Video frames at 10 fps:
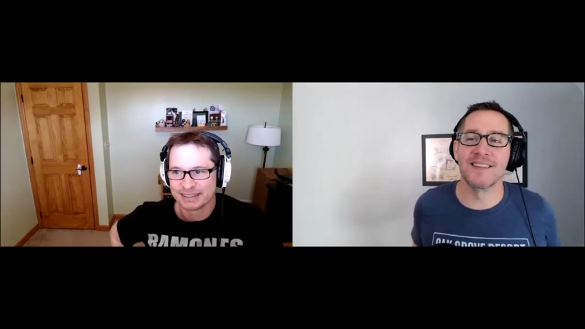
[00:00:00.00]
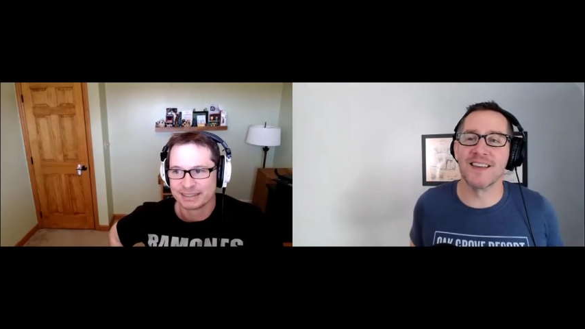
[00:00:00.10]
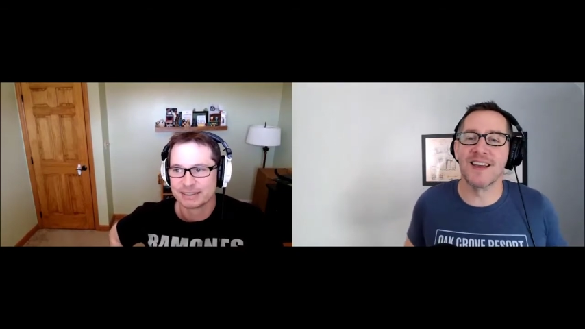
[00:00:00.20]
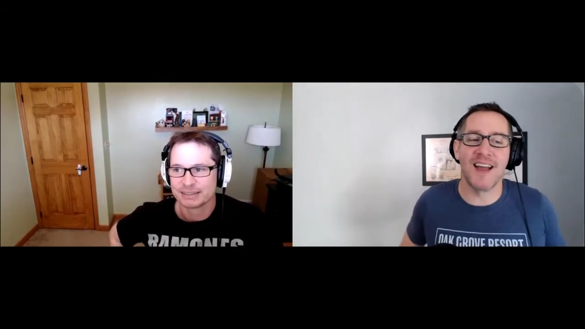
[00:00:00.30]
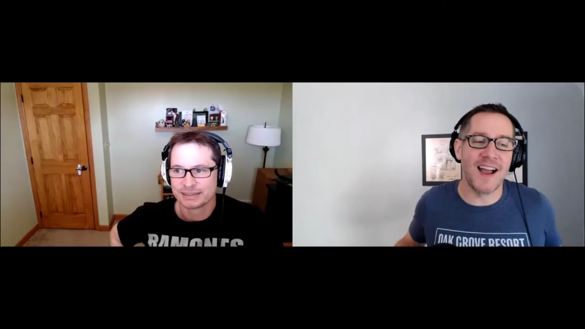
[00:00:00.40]
Speaker 1: It's
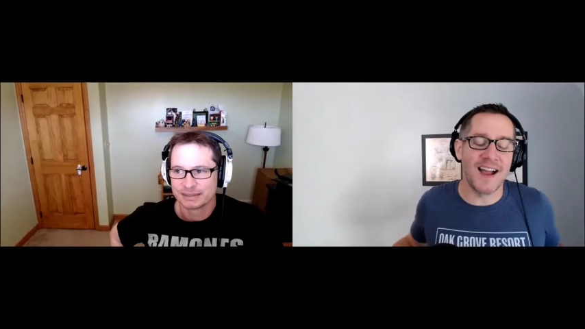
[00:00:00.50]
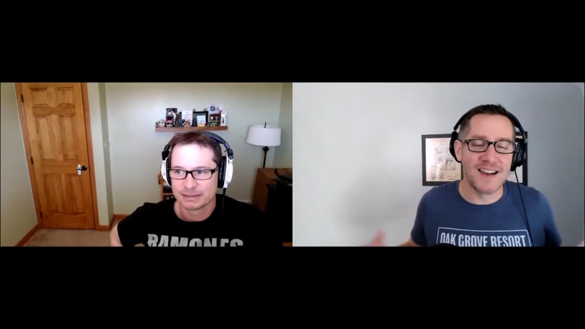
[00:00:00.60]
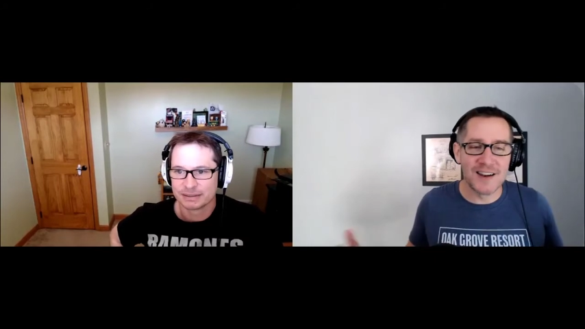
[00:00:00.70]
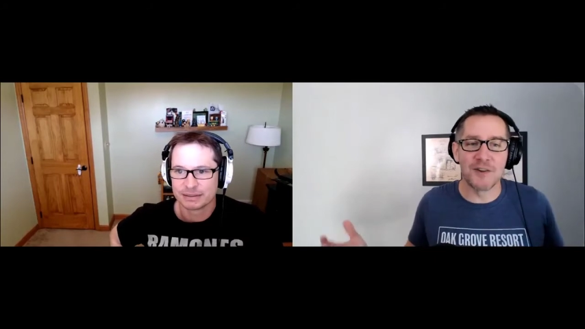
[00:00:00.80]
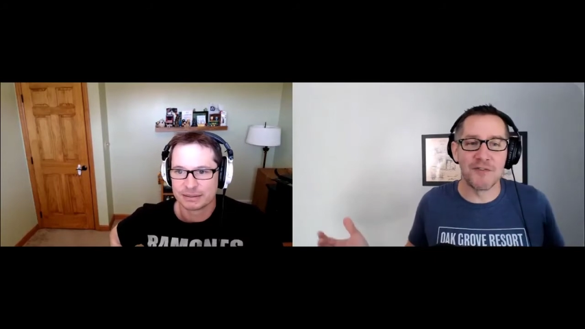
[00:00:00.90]
like I, I,
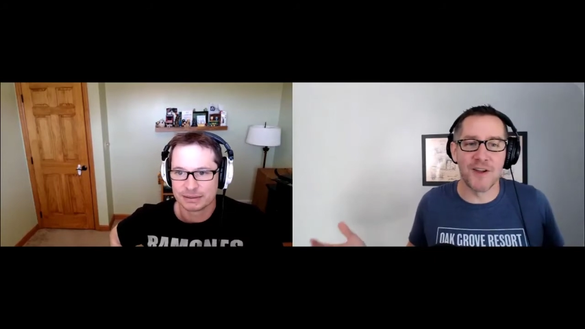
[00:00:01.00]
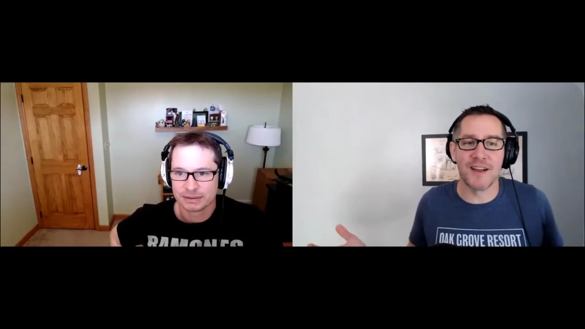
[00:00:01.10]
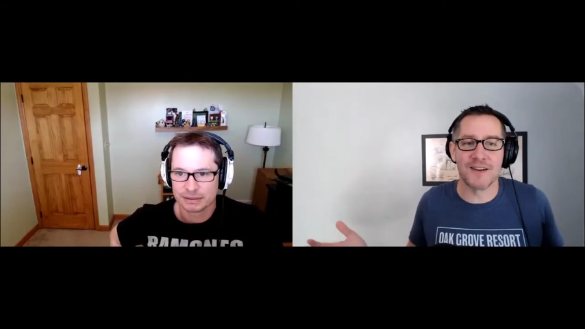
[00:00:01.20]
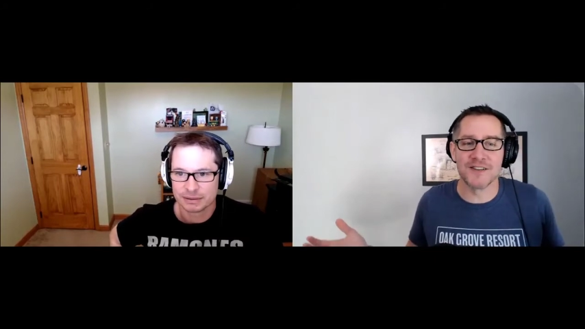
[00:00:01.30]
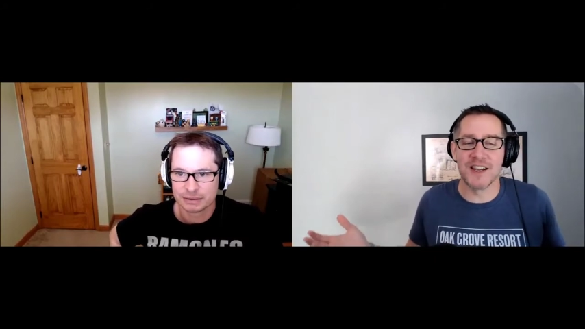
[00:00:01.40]
literally felt
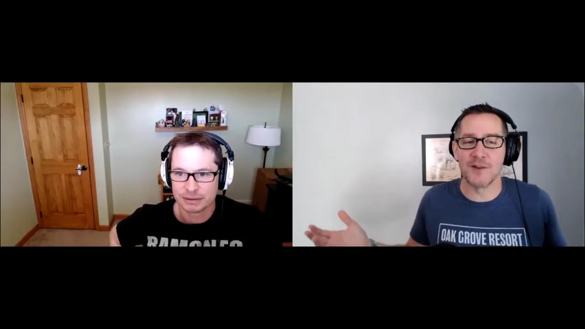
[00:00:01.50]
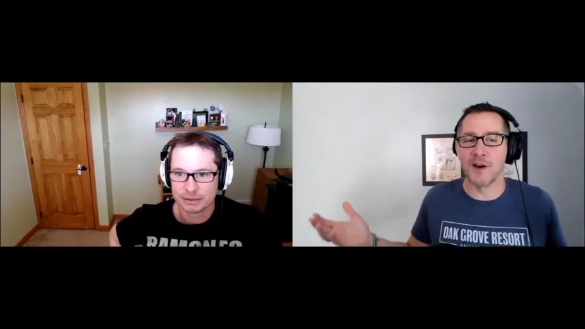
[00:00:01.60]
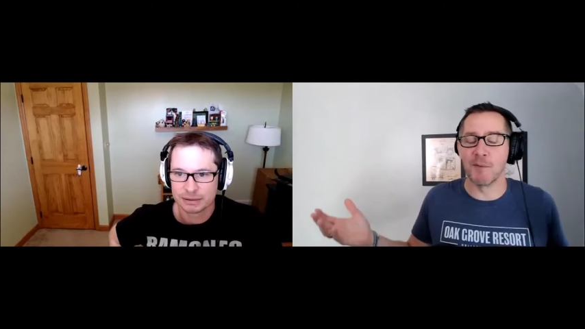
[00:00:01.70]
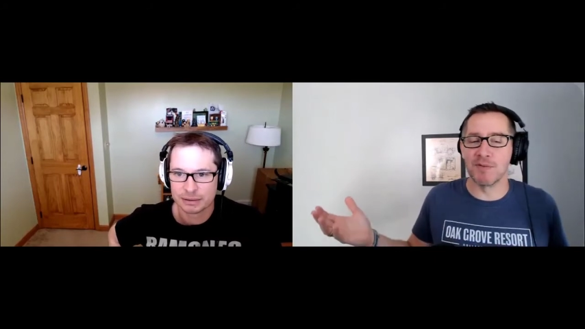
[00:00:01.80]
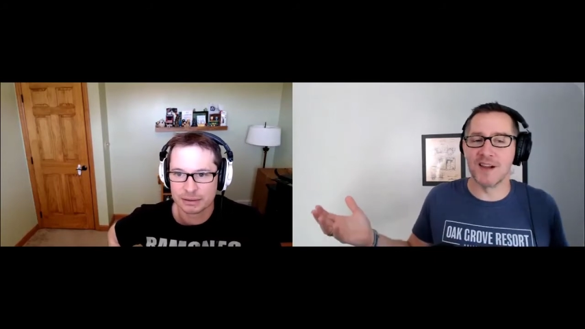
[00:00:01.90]
like I was getting
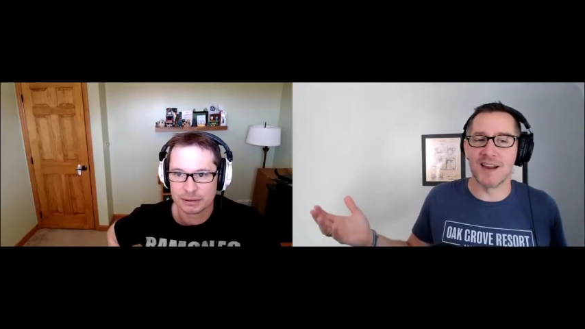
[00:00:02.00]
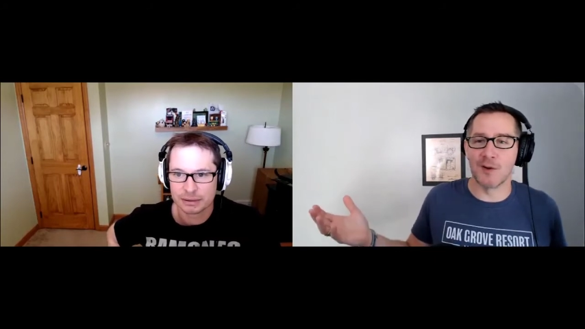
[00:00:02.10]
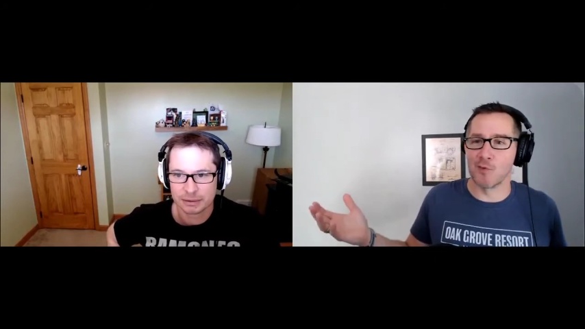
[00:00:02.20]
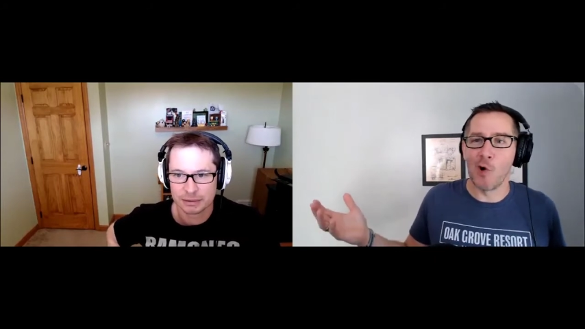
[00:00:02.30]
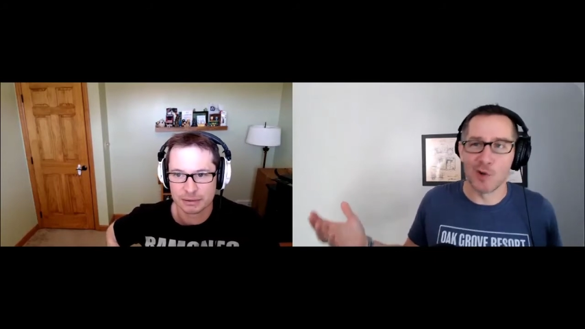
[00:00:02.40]
ready to play
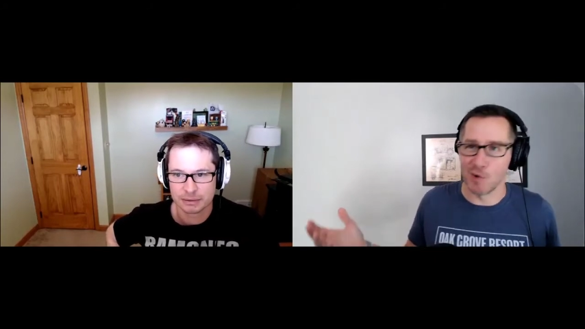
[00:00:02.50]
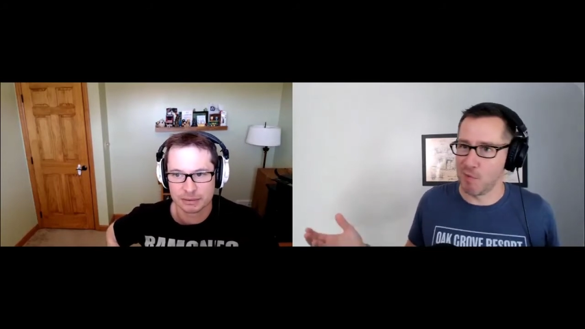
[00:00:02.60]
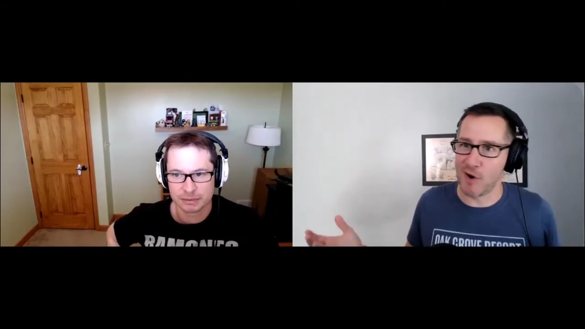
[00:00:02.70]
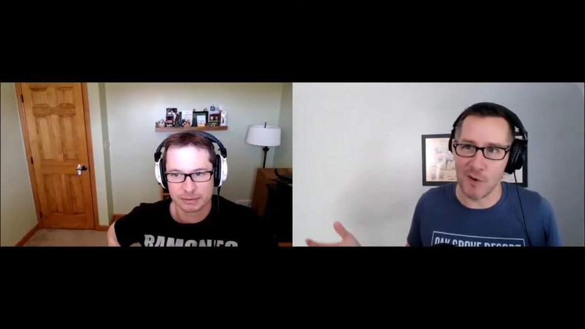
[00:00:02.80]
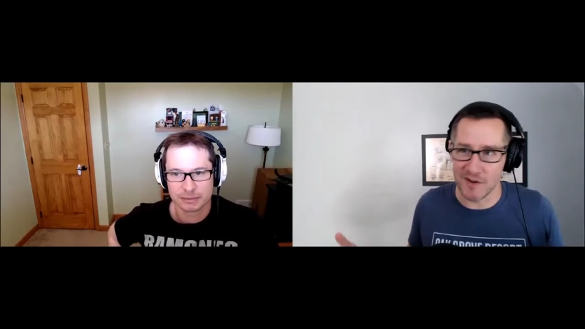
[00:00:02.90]
like rollerball
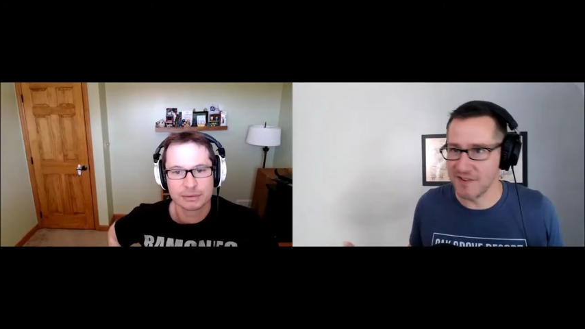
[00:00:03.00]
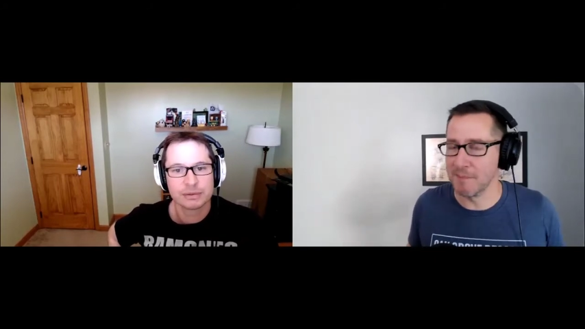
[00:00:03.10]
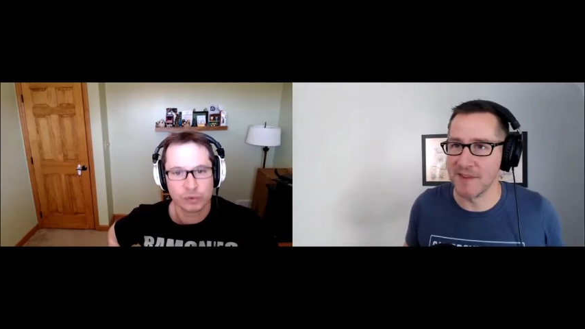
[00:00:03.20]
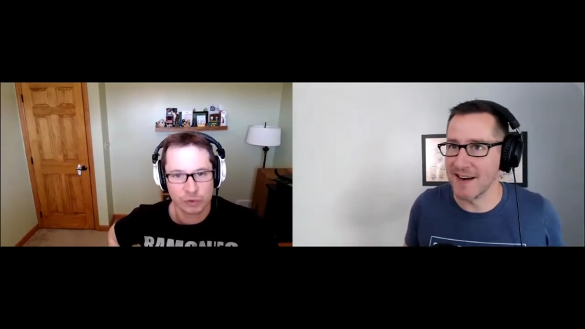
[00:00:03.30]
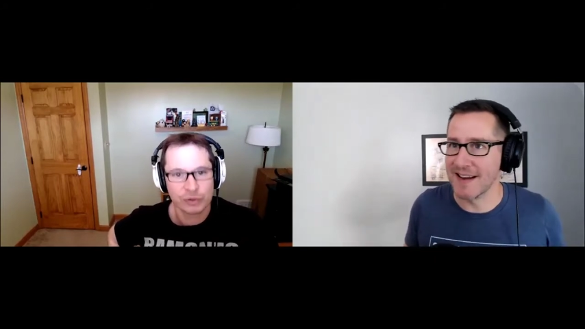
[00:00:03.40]
or
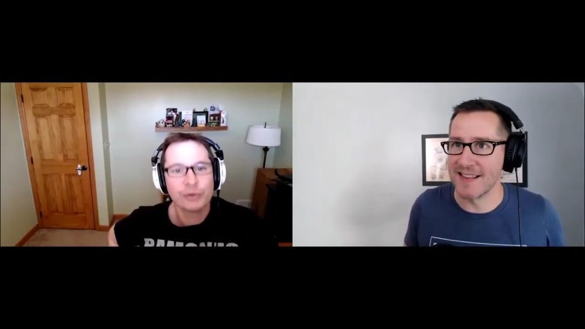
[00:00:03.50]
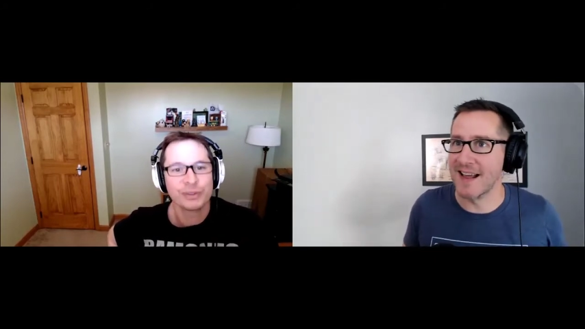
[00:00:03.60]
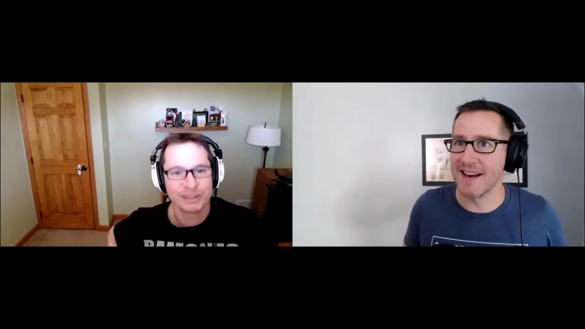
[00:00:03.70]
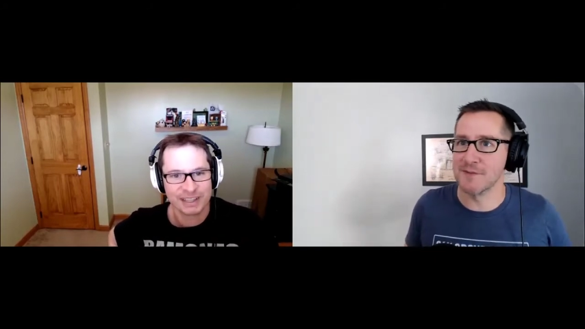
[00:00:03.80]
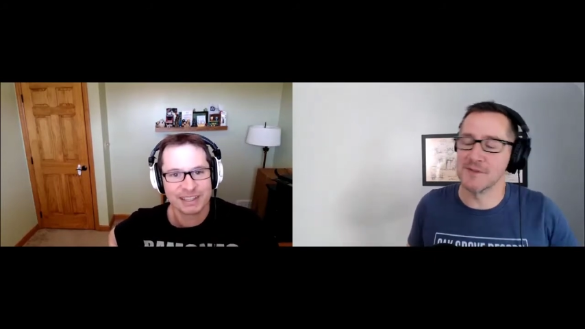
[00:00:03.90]
something like
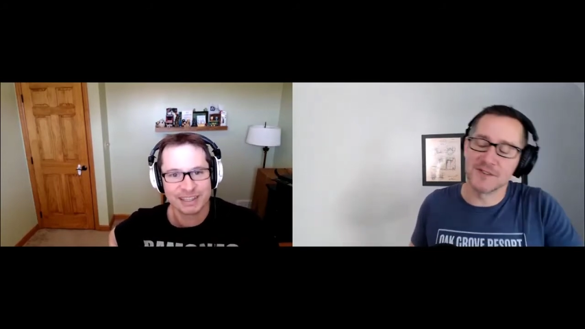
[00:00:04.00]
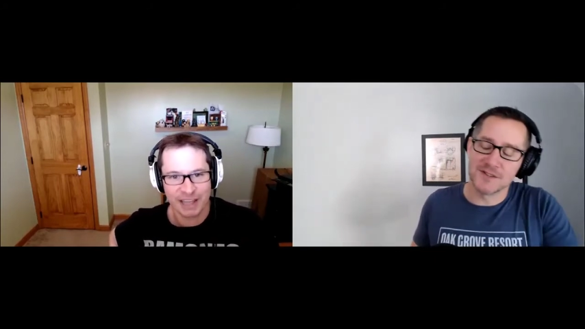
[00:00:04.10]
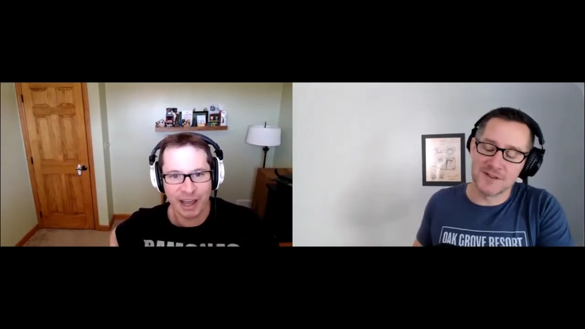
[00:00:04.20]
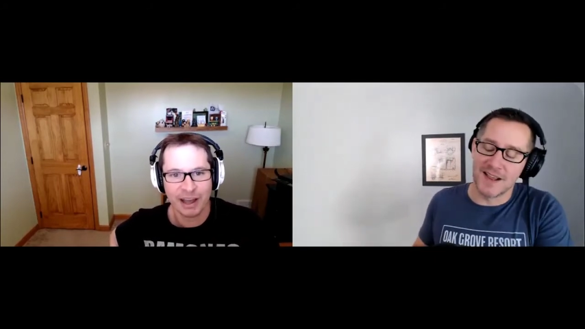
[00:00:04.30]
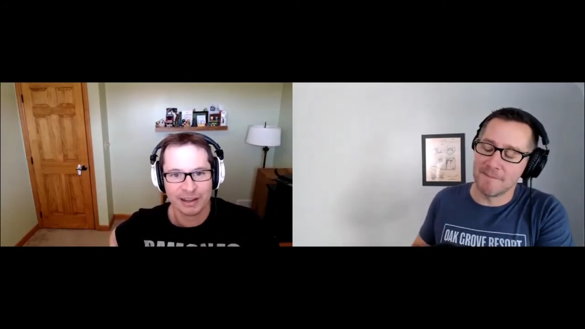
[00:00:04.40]
that. It was
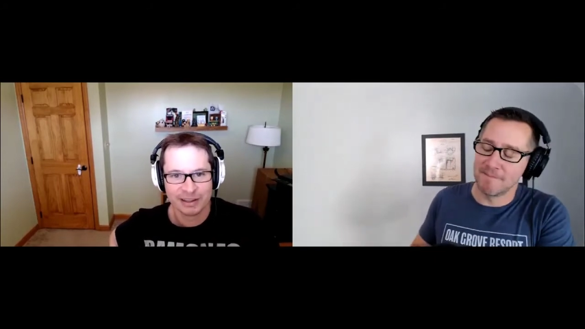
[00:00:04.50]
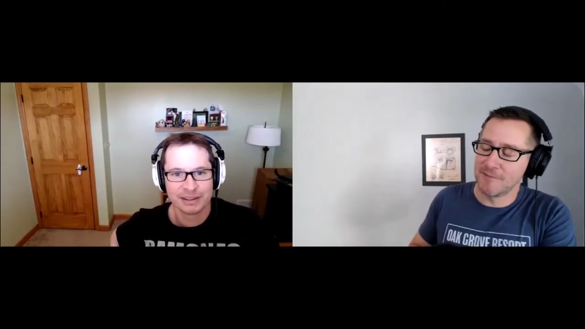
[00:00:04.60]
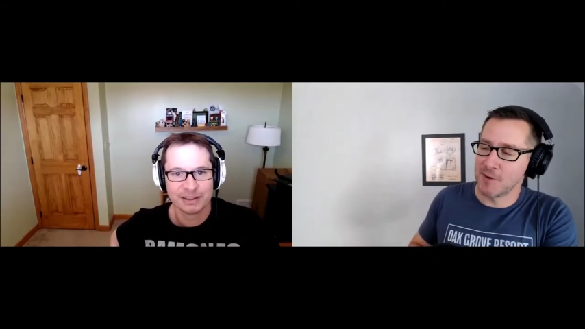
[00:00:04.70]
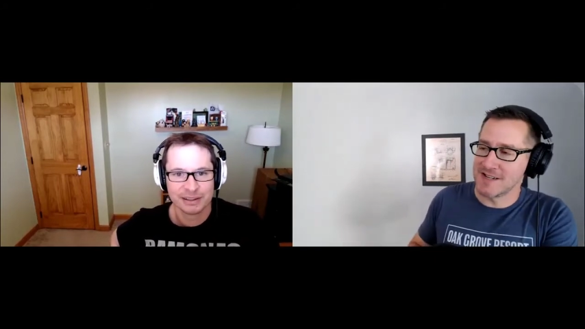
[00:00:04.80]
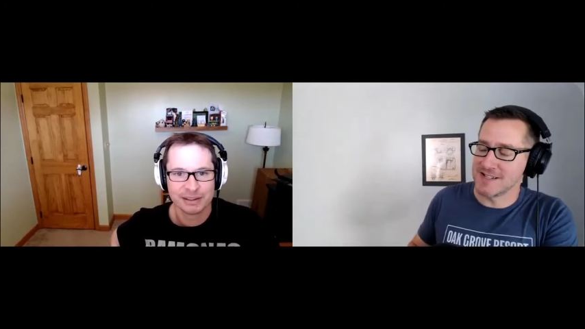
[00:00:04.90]
yeah, yeah
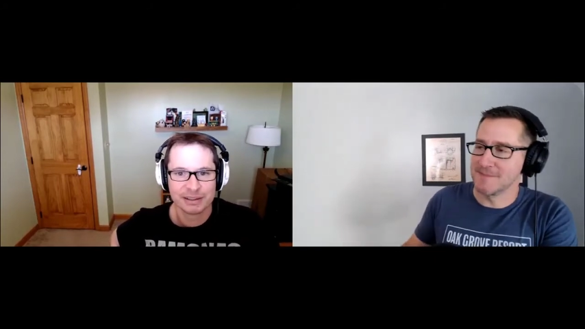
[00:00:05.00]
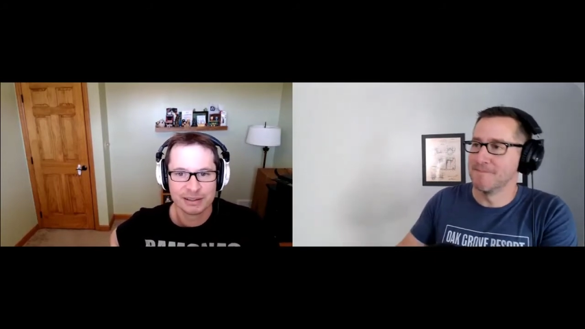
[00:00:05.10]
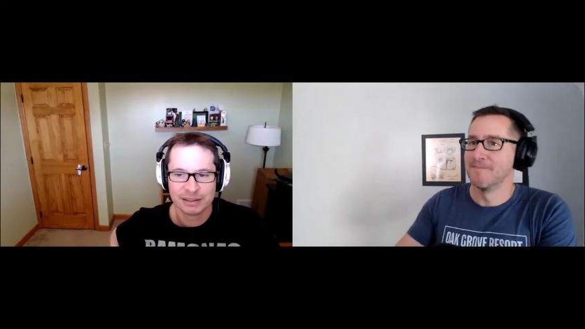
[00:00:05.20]
crazy